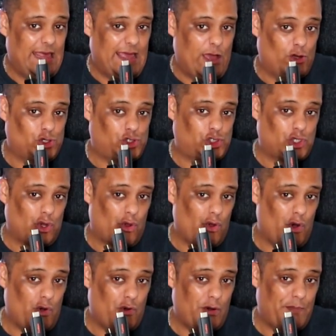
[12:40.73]
it'll
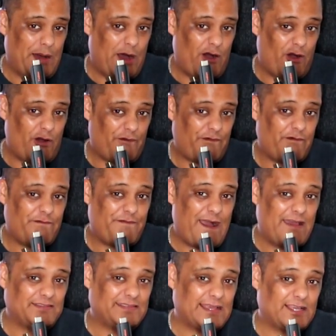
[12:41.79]
show about for
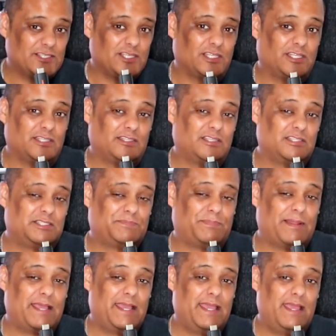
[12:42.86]
5 seconds on the
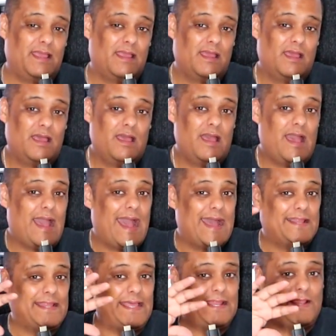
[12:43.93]
display
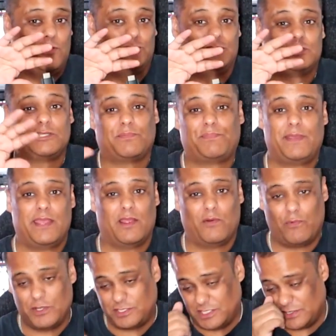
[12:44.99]
and then it'll disappear,
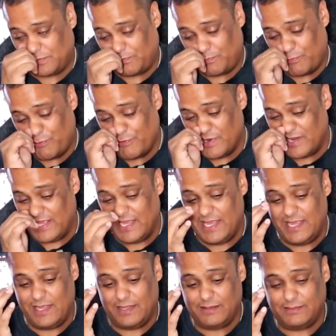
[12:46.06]
which is
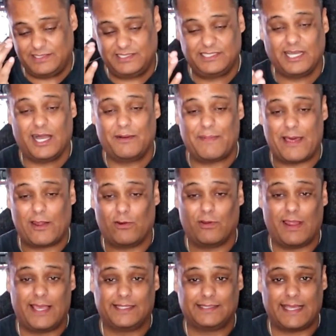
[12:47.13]
pretty dumb. I don't
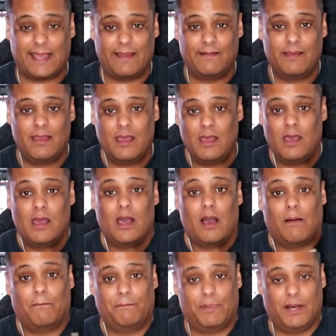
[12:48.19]
like that.
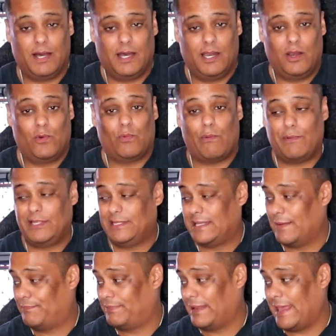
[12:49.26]
But when we
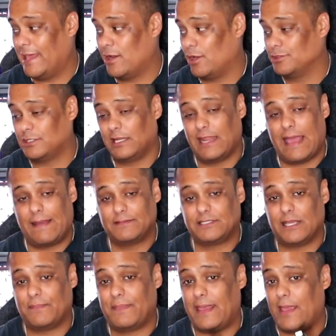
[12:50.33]
did play it on the
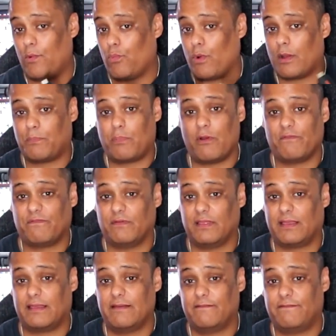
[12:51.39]
laptop, it worked
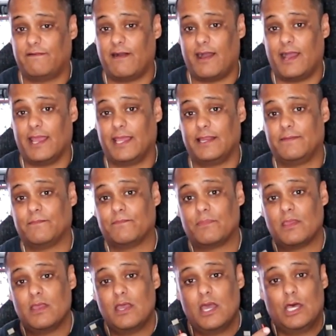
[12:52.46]
perfectly fine.
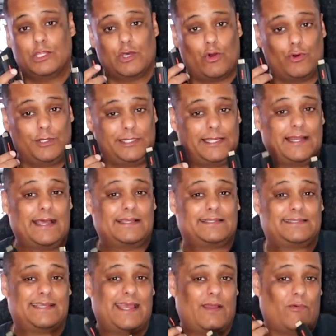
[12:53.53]
The only thing I
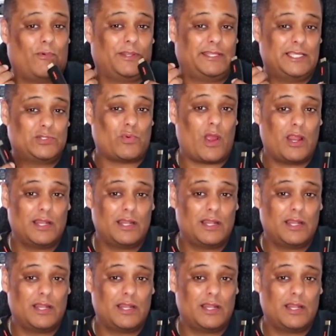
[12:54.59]
say with these